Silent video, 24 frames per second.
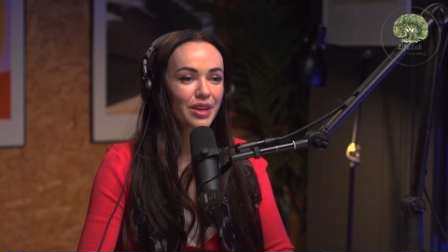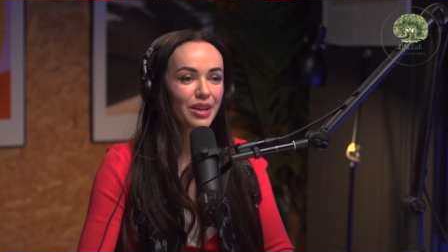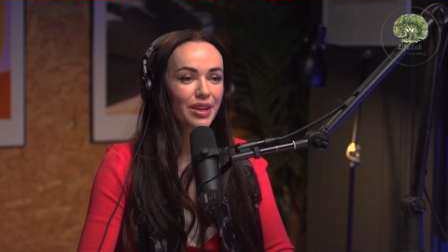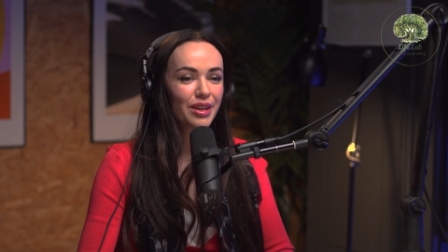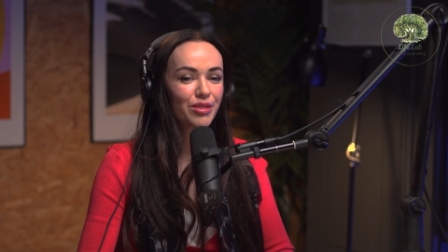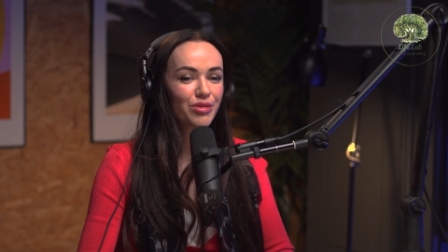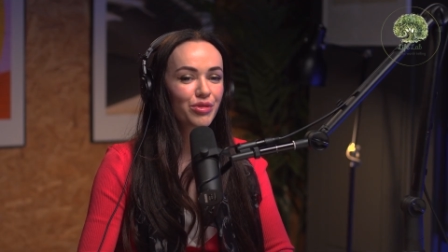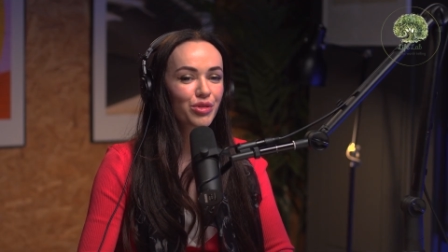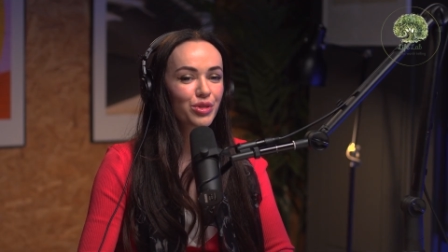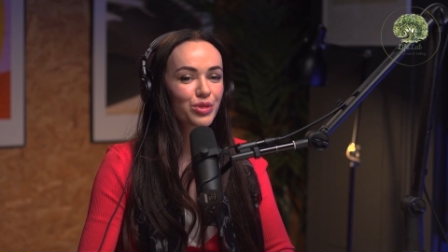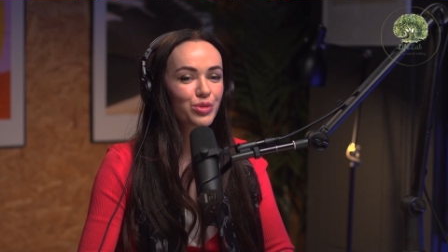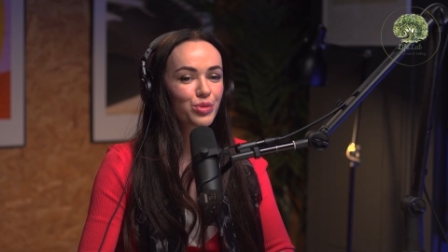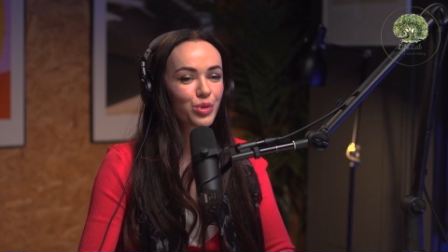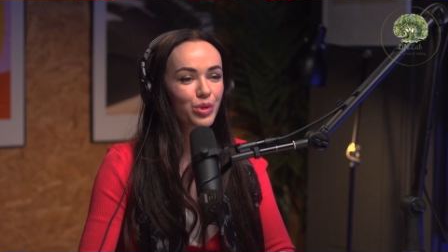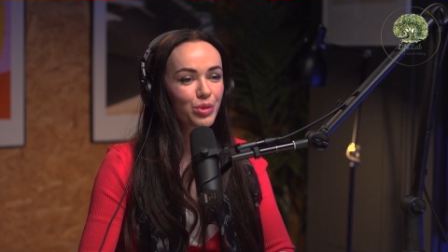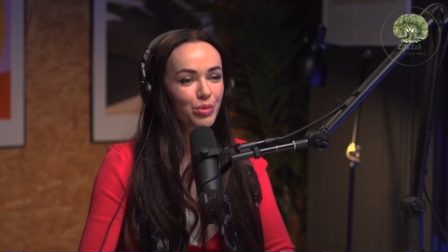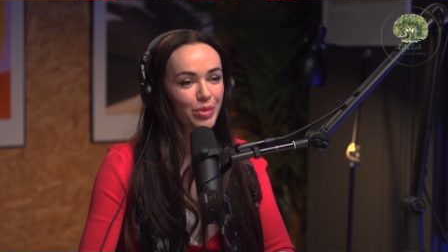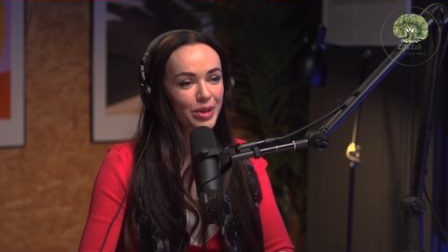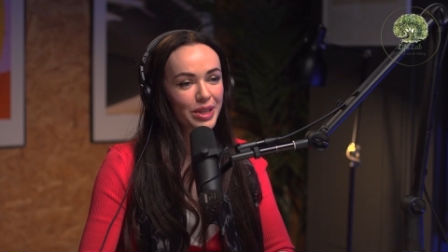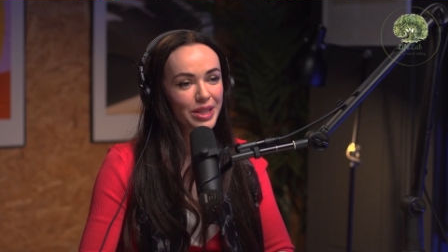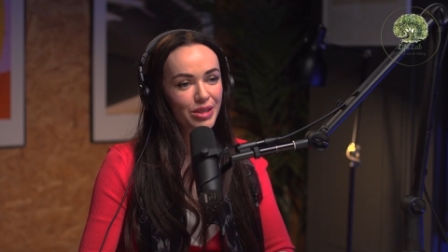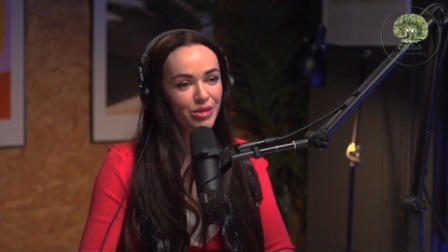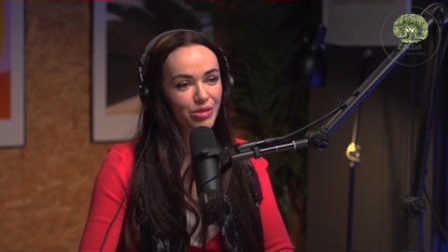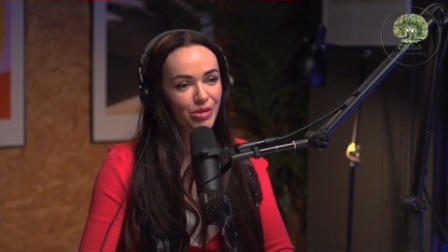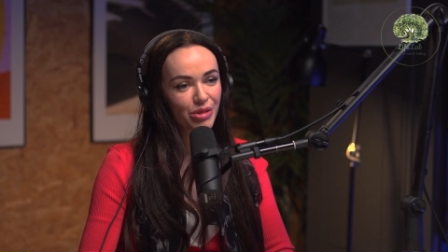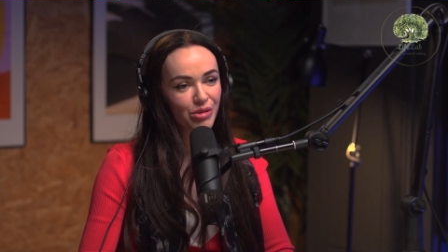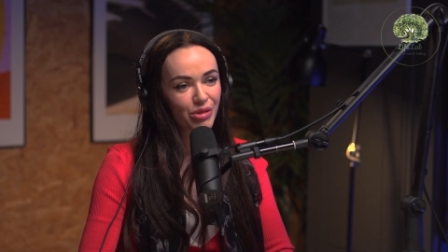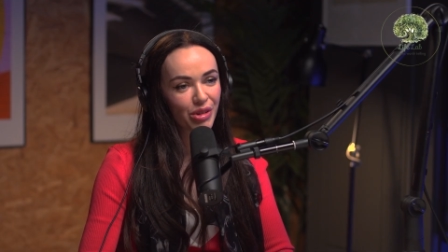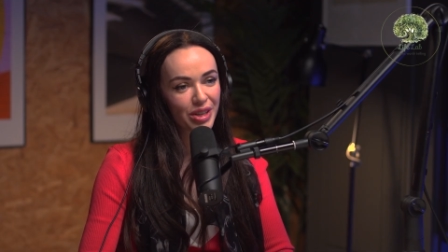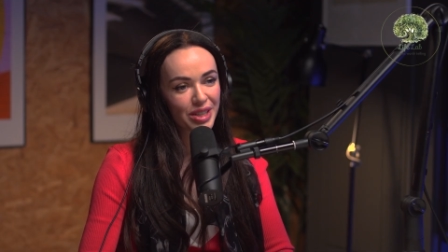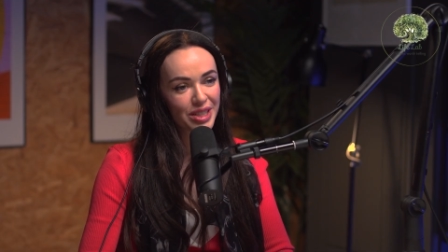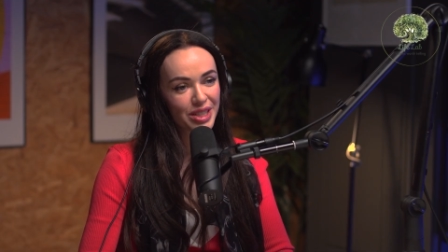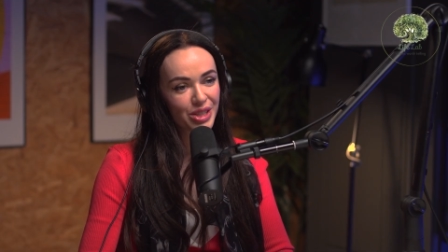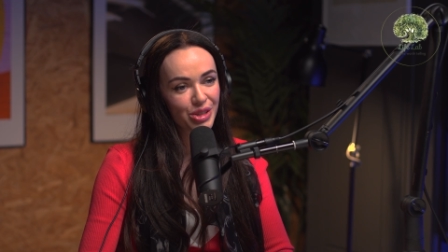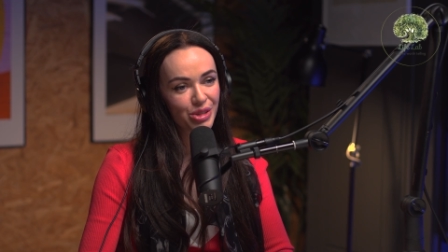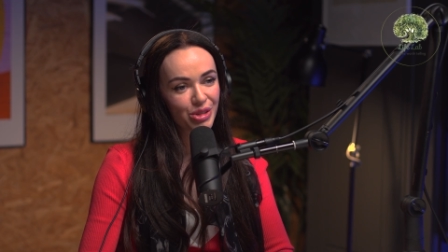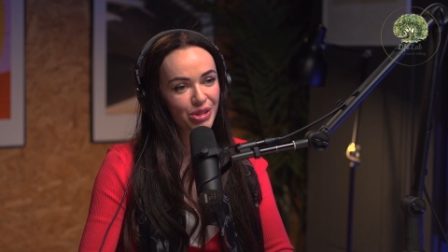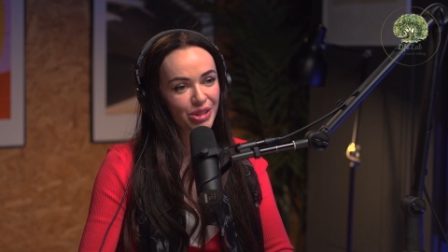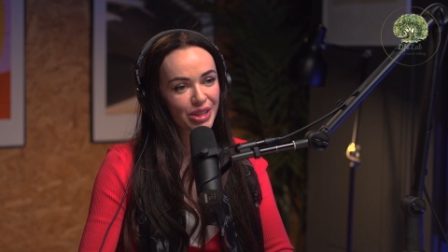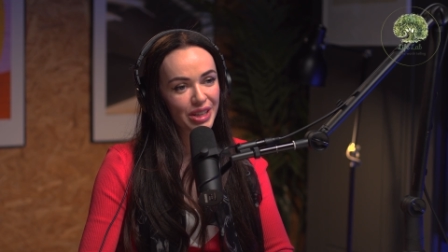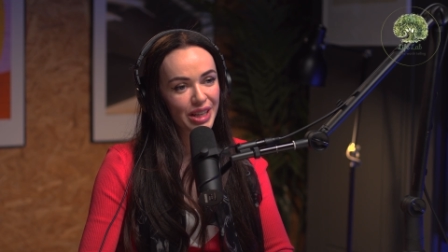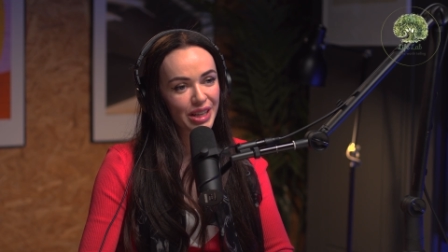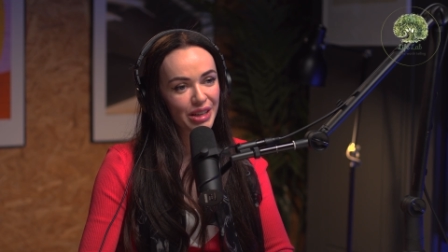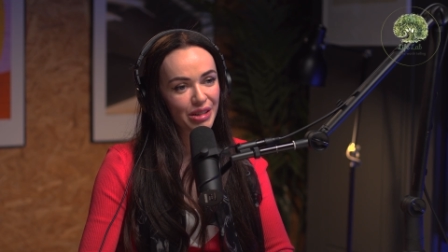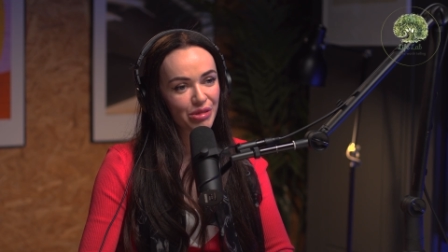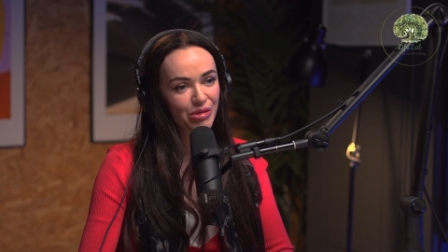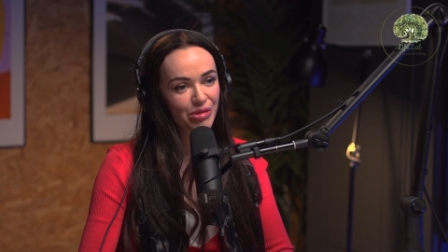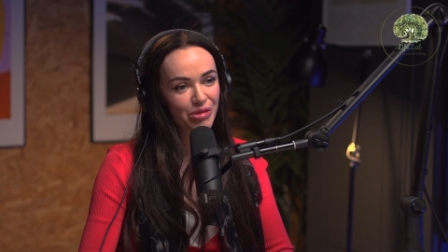if there's one piece of advice you could
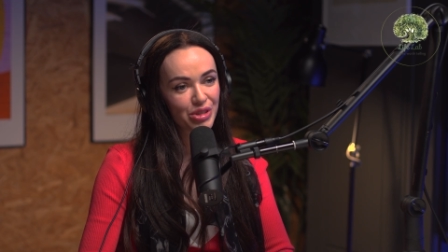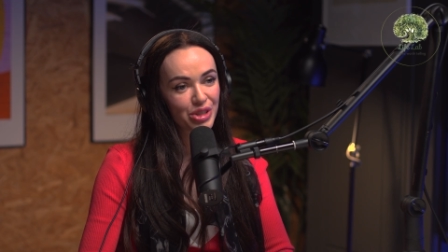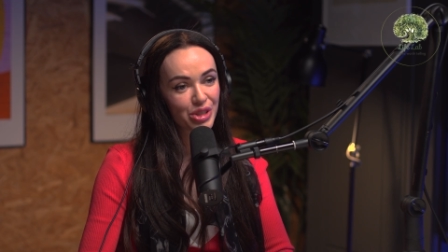give